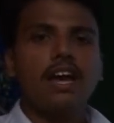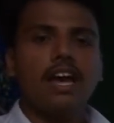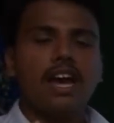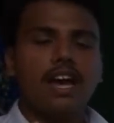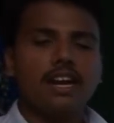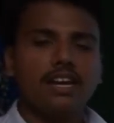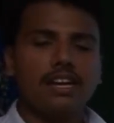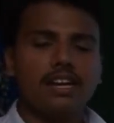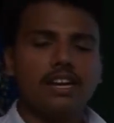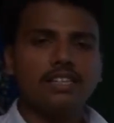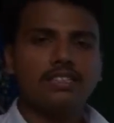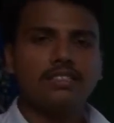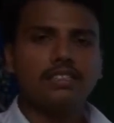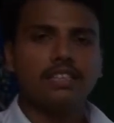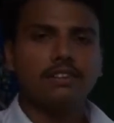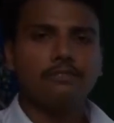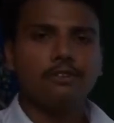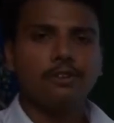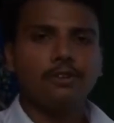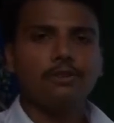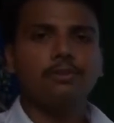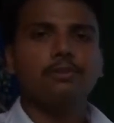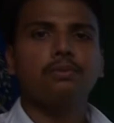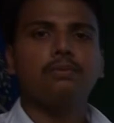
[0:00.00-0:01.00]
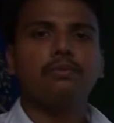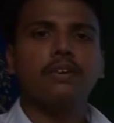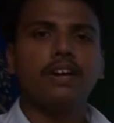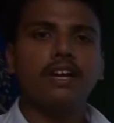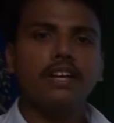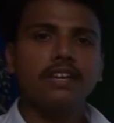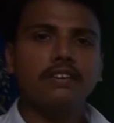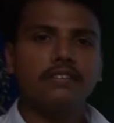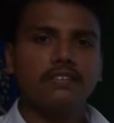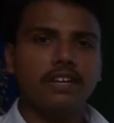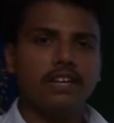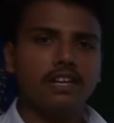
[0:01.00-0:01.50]
analyze revenue
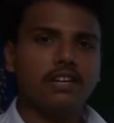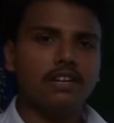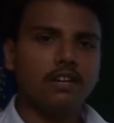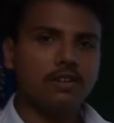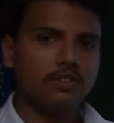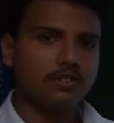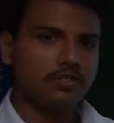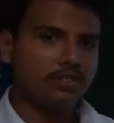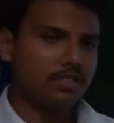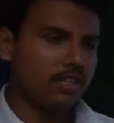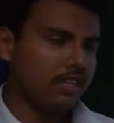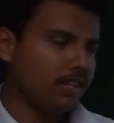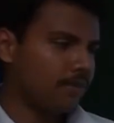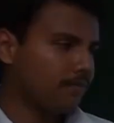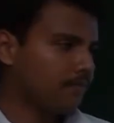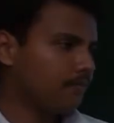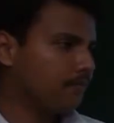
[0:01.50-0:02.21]
very, very closely.